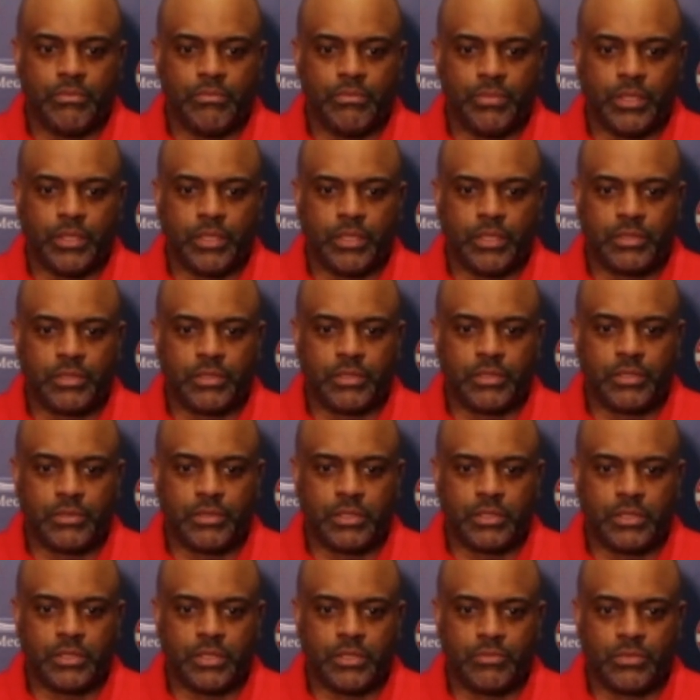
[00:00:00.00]
But, you know,
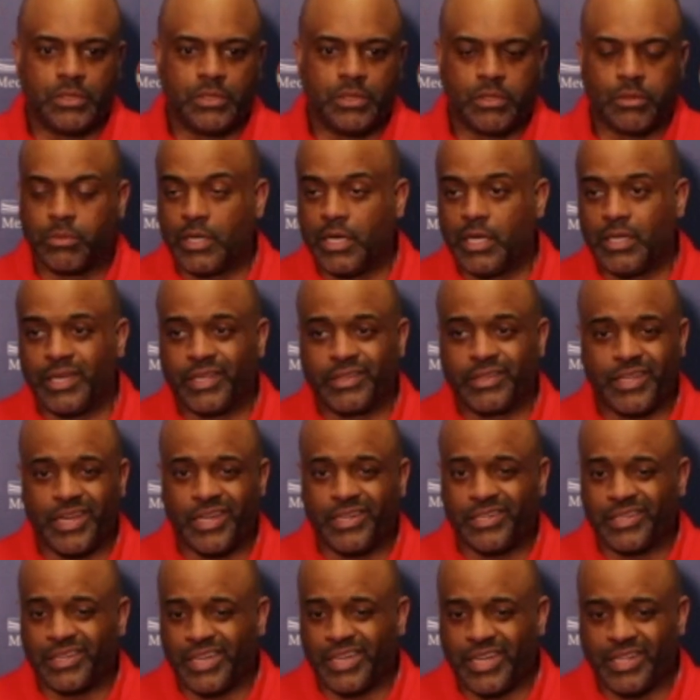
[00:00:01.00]
with Ron like
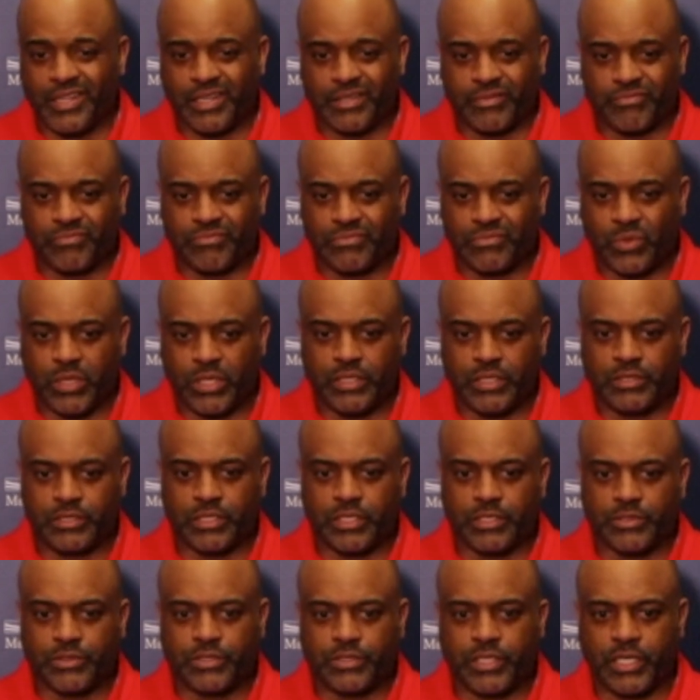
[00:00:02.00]
that, guy like, with his
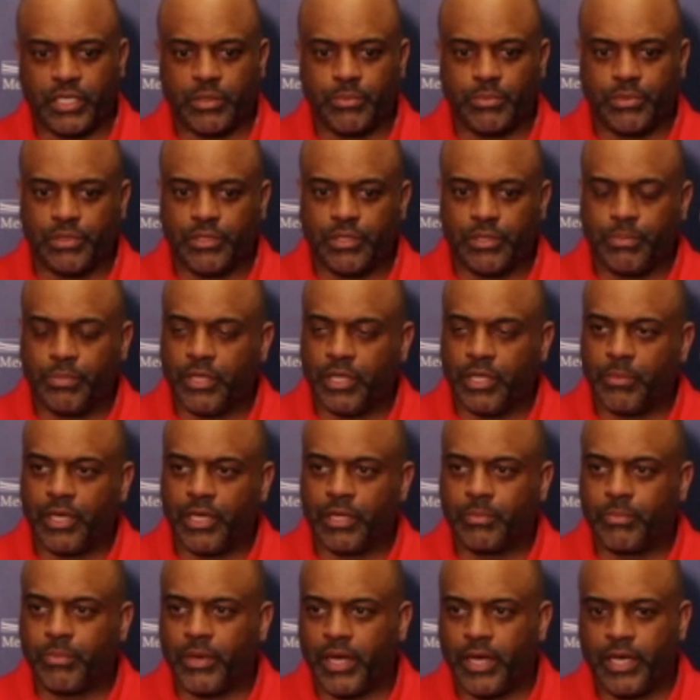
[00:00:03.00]
skill set, really play
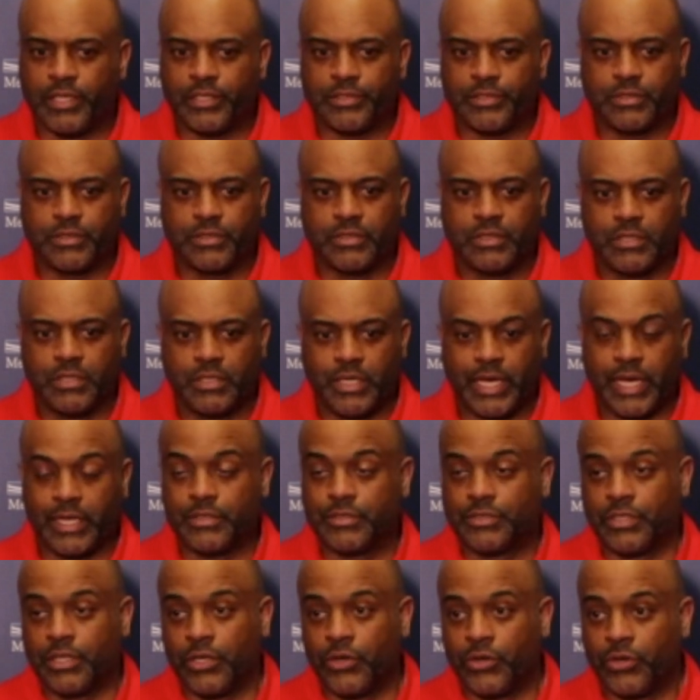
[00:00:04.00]
make pass at
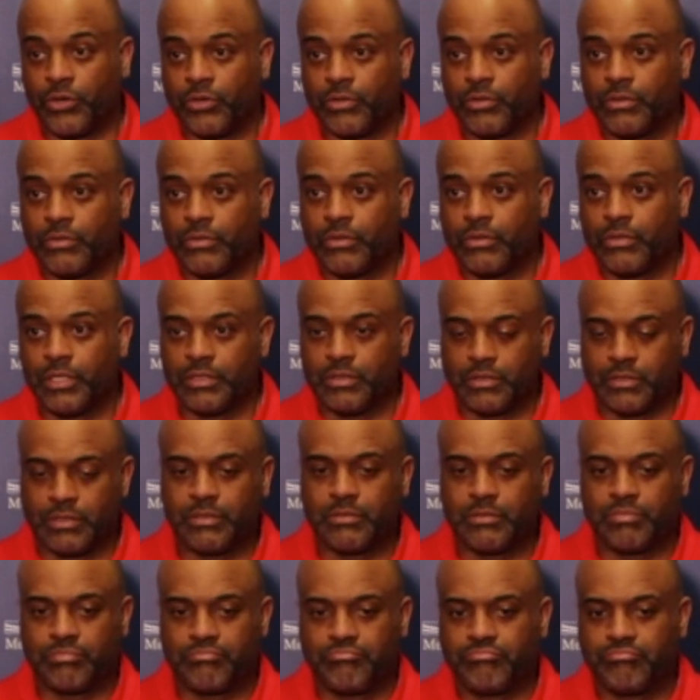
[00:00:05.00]
center,
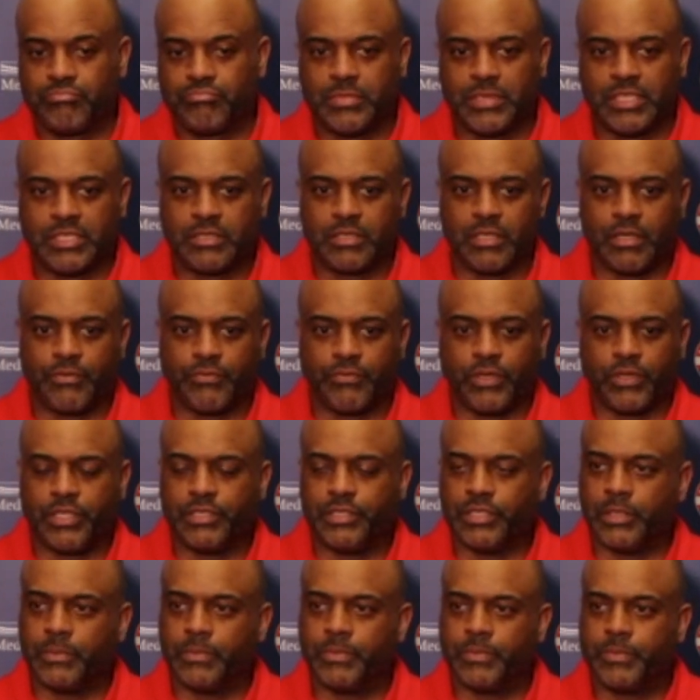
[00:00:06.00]
it's tough for any
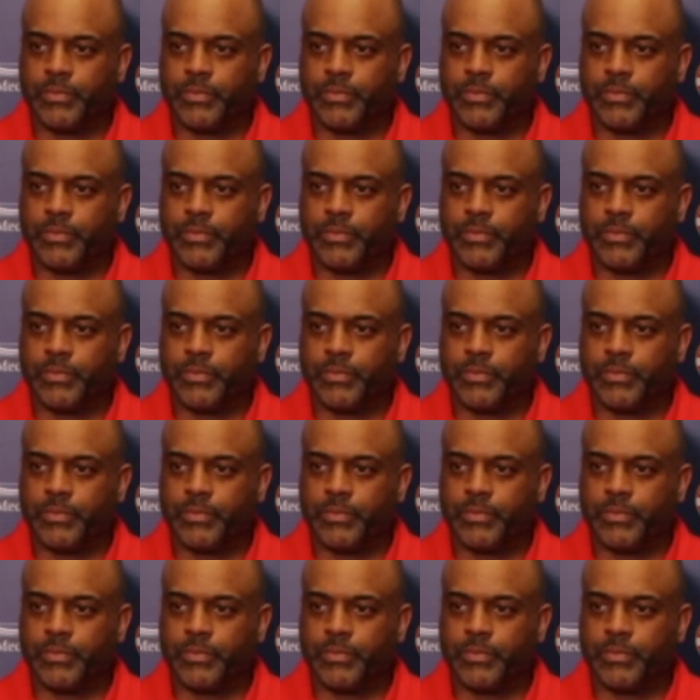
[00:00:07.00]
team.